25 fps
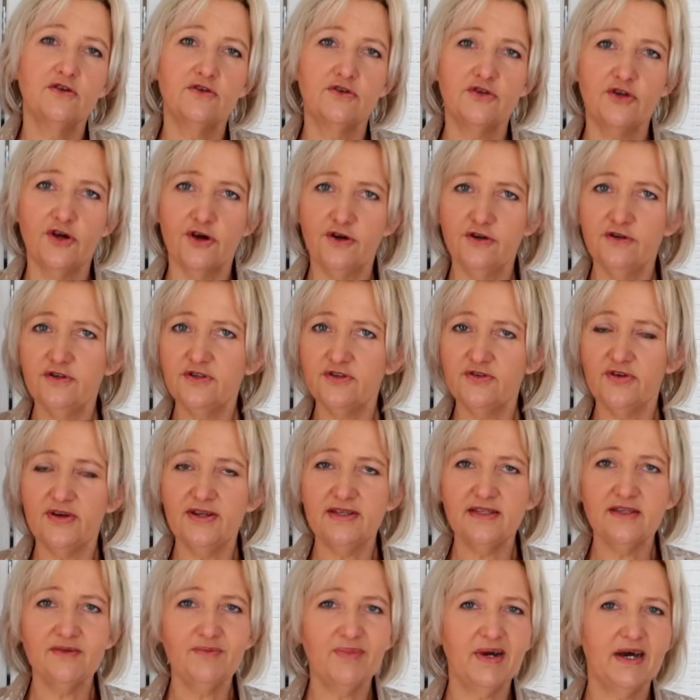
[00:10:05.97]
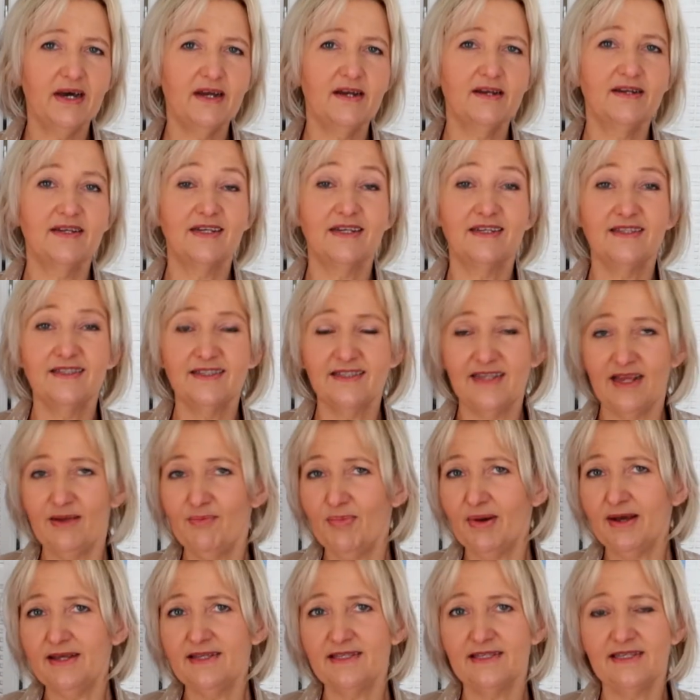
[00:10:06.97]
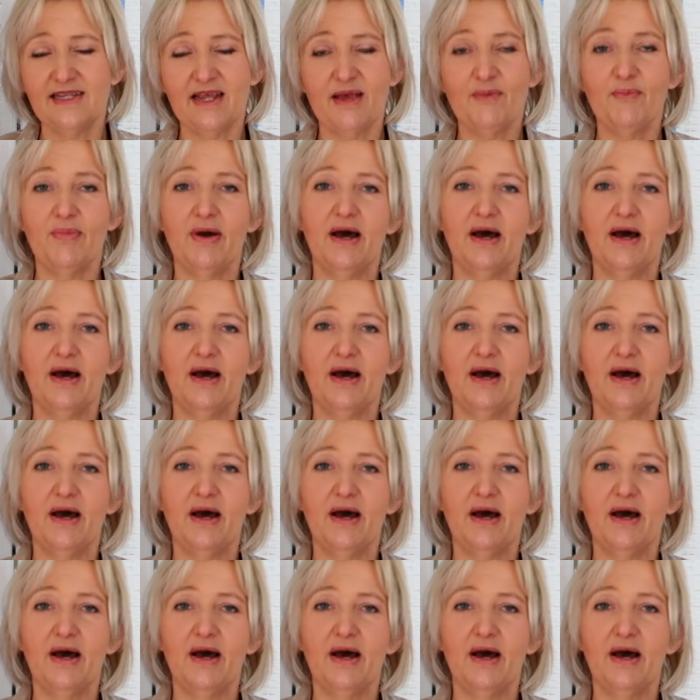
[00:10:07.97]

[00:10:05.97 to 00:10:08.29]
don't stress about it. It's step by step.